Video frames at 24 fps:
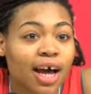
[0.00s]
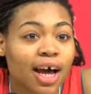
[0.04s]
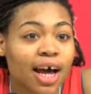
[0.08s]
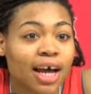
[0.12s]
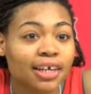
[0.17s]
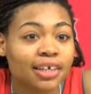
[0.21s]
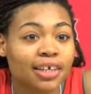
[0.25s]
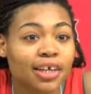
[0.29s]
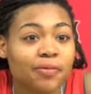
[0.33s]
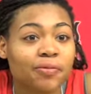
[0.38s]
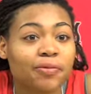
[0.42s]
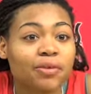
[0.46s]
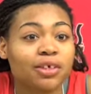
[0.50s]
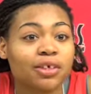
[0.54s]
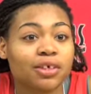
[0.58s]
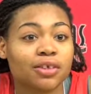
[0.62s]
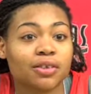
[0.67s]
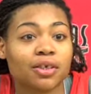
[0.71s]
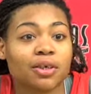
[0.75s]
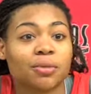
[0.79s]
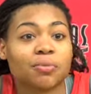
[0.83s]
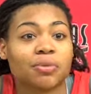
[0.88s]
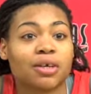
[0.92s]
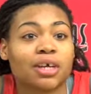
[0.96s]
I definitely
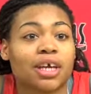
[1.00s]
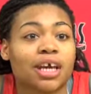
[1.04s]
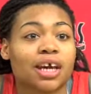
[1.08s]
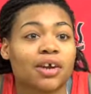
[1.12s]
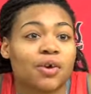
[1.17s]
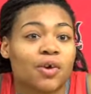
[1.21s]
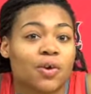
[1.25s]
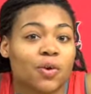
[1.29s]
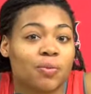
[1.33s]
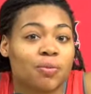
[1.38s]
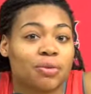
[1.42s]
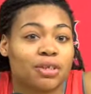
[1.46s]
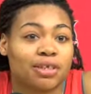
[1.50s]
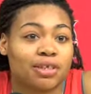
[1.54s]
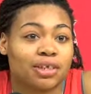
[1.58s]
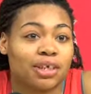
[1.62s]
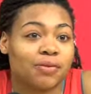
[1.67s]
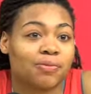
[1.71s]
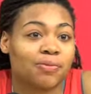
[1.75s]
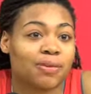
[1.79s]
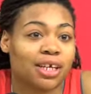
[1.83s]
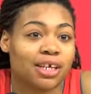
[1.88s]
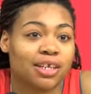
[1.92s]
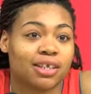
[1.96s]
think being at home is an
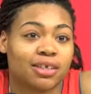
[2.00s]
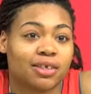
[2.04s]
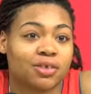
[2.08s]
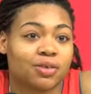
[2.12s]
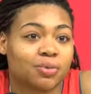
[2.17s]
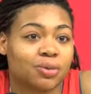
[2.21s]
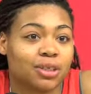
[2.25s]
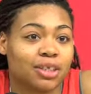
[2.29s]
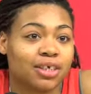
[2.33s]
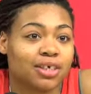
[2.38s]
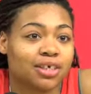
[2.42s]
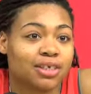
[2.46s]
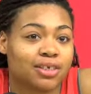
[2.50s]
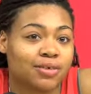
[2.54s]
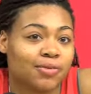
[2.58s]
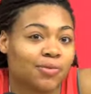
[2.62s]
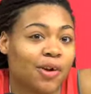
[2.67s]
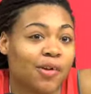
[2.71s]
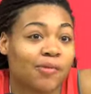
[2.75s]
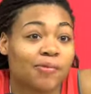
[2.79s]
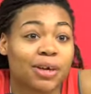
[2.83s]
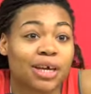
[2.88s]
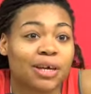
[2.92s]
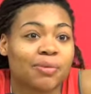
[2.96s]
advantage because of
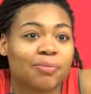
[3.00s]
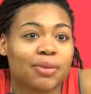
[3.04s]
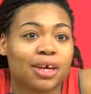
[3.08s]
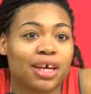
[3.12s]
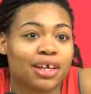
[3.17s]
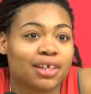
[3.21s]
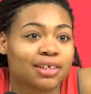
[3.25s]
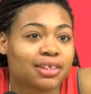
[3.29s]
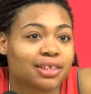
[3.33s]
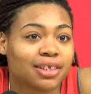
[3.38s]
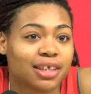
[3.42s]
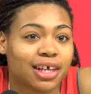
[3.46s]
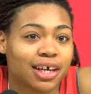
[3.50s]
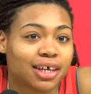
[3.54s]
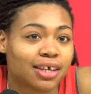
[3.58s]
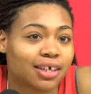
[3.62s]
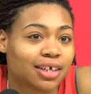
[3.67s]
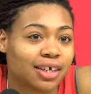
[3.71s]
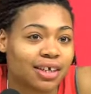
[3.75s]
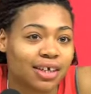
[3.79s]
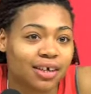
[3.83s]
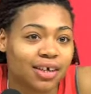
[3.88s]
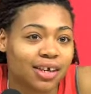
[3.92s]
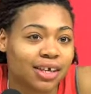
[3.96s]
our fan base.
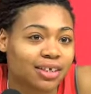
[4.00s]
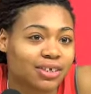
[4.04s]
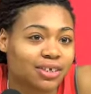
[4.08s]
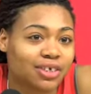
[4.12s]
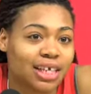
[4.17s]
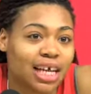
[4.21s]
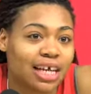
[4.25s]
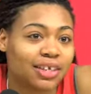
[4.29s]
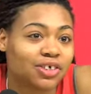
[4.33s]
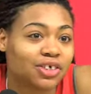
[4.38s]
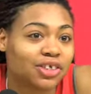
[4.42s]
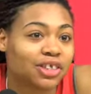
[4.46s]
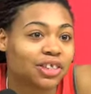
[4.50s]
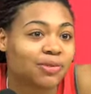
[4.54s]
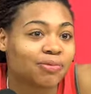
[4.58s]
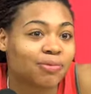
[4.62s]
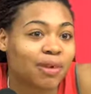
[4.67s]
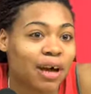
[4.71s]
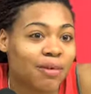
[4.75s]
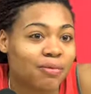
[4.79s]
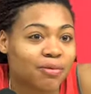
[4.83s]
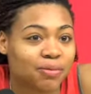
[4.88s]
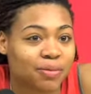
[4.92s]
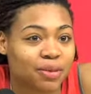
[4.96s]
Like, it's not just the
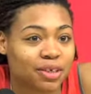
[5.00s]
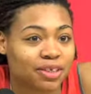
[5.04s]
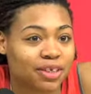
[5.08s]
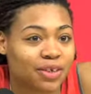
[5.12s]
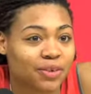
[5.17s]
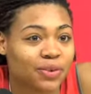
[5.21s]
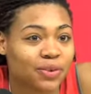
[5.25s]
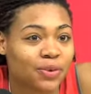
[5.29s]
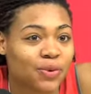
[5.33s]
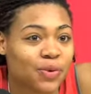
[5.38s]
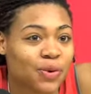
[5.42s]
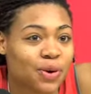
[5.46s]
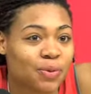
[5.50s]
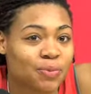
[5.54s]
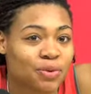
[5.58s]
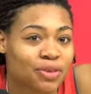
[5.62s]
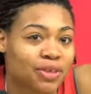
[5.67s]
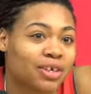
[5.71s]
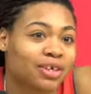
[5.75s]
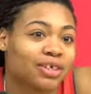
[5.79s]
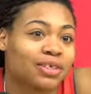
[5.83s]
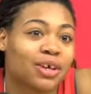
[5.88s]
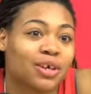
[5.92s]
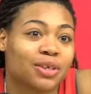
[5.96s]
five of us on the court, but
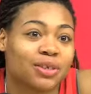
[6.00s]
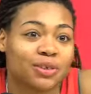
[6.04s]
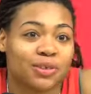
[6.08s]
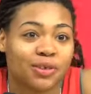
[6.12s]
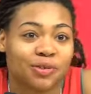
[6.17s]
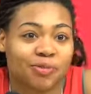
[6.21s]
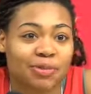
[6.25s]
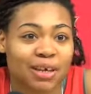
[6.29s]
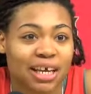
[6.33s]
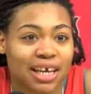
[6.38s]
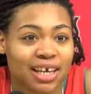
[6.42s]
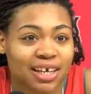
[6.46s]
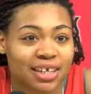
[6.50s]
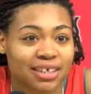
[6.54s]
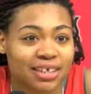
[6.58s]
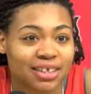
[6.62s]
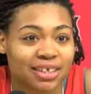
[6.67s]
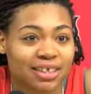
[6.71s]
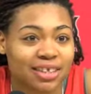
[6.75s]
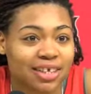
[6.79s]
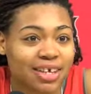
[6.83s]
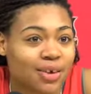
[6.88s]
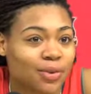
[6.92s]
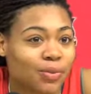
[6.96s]
there's also the
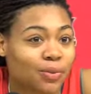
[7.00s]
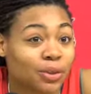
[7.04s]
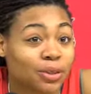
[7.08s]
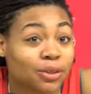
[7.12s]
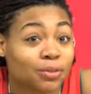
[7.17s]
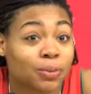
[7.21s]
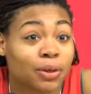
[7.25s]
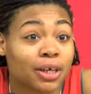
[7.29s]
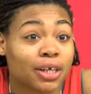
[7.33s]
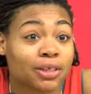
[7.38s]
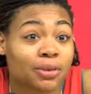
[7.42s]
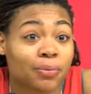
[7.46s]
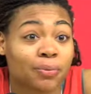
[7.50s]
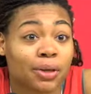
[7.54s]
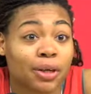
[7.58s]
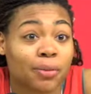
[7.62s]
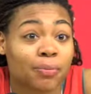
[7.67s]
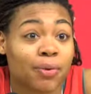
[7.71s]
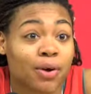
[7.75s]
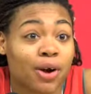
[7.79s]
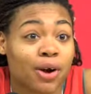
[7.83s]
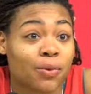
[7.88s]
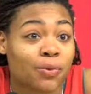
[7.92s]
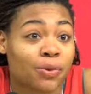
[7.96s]
fans, which plays a
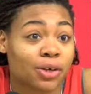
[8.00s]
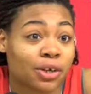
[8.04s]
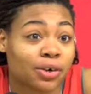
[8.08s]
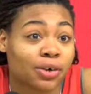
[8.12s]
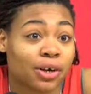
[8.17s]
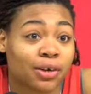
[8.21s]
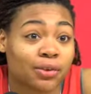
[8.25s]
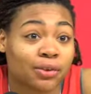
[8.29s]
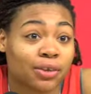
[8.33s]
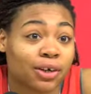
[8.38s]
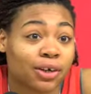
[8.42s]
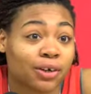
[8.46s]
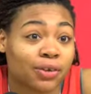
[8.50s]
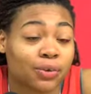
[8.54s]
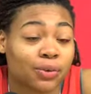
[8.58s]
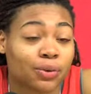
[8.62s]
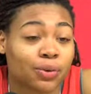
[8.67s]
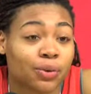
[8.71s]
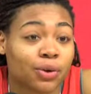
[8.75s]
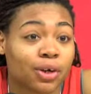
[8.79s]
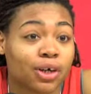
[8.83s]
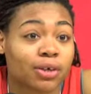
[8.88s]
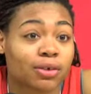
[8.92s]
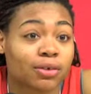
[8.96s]
big part when you're out there on the
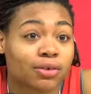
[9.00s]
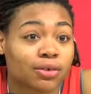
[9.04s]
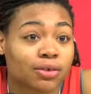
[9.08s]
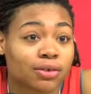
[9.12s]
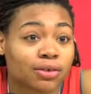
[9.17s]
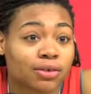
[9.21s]
court.